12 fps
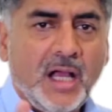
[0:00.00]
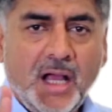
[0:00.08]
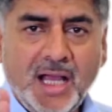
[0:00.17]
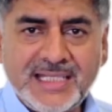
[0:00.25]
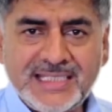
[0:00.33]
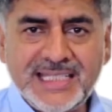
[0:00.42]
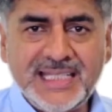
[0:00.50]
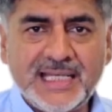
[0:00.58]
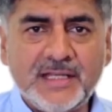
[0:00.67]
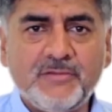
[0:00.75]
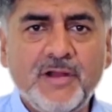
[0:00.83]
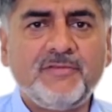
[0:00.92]

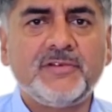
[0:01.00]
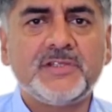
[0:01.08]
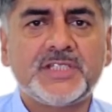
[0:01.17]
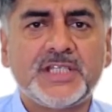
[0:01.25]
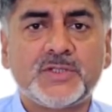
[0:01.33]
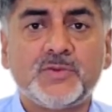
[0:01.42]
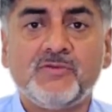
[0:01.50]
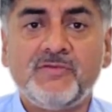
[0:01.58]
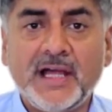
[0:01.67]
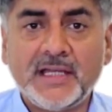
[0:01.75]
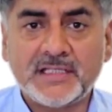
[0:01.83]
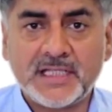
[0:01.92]
Ideally, references will
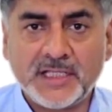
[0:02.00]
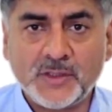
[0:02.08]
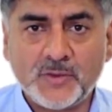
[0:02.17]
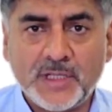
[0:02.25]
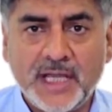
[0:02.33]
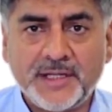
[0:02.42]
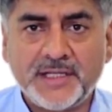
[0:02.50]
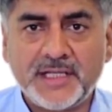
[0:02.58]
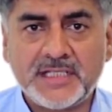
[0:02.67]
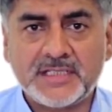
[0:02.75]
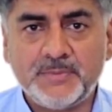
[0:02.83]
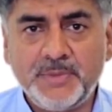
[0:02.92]
validate your
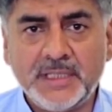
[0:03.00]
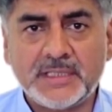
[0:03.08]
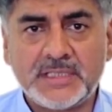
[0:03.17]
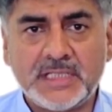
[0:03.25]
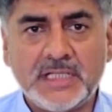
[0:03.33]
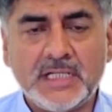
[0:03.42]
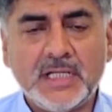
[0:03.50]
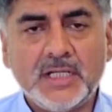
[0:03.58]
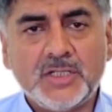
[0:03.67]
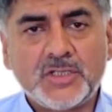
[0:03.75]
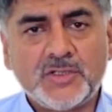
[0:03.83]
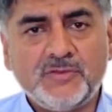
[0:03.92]
candidate's ability
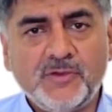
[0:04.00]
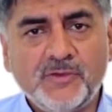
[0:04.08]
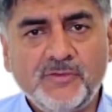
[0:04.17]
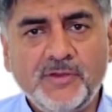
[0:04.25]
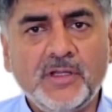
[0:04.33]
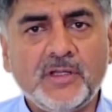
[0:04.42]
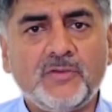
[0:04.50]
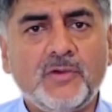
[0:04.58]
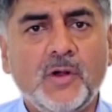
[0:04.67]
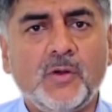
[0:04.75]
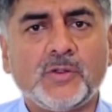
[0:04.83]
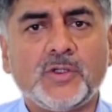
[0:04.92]
to fulfill the
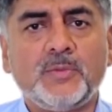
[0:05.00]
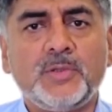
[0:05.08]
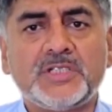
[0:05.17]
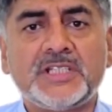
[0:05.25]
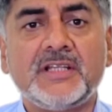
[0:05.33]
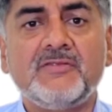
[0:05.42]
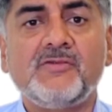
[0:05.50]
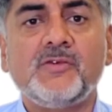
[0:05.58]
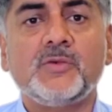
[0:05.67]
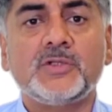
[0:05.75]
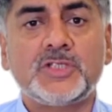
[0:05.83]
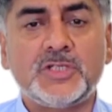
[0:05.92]
role you're putting them
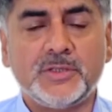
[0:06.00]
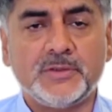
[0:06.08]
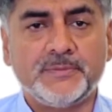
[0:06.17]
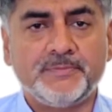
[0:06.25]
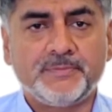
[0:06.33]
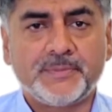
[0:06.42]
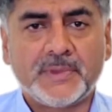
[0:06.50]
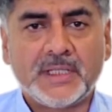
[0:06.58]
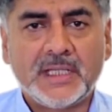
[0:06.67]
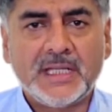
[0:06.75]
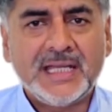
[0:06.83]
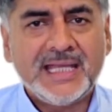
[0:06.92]
forward to.
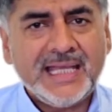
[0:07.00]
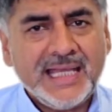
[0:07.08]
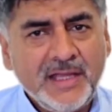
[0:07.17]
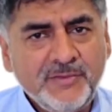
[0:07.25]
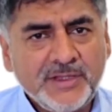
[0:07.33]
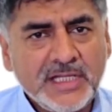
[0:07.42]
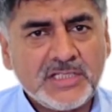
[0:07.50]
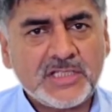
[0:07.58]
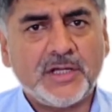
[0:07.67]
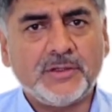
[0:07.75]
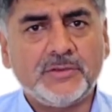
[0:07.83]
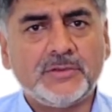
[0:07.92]
If they
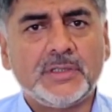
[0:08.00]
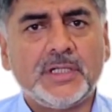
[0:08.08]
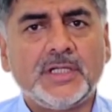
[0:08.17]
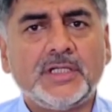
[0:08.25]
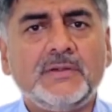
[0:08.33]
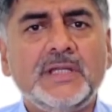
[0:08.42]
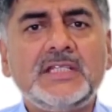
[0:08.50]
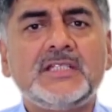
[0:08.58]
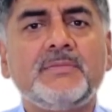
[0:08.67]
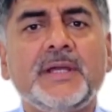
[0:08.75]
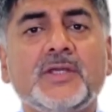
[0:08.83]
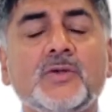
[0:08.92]
don't, you need to
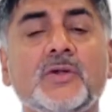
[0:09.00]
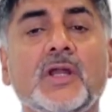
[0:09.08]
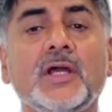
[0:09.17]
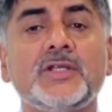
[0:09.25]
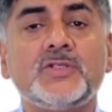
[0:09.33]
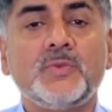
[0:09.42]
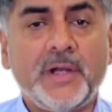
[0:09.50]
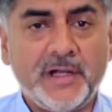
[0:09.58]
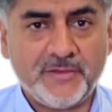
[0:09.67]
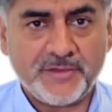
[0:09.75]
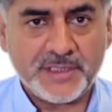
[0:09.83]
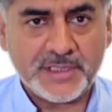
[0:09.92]
make your client aware
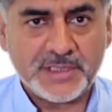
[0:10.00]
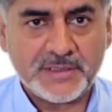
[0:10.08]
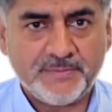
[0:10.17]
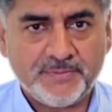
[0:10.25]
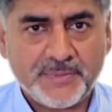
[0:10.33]
of this.